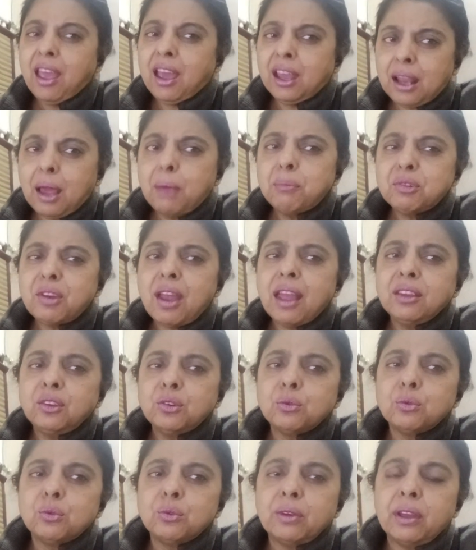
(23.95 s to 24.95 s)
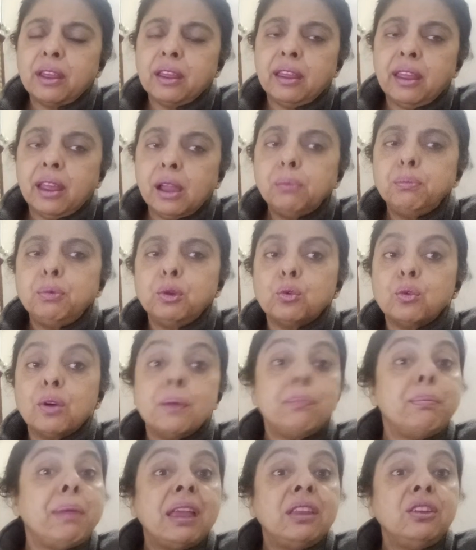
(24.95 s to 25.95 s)
And I'm trying to help you
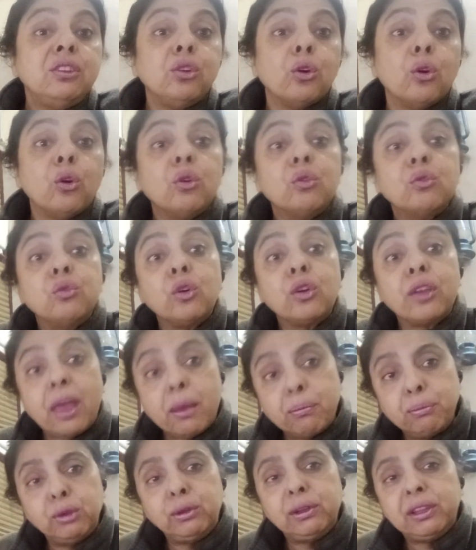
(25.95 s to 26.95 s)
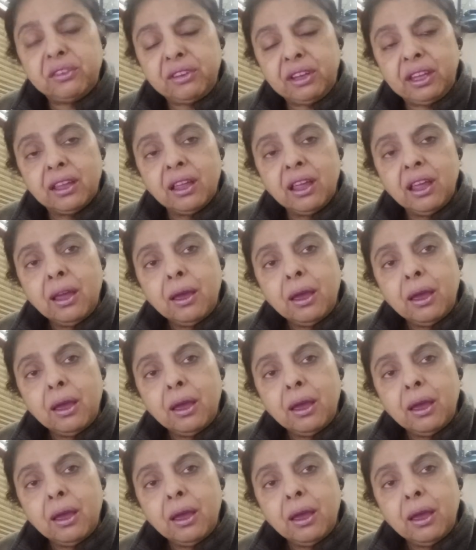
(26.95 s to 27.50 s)
append your vocabulary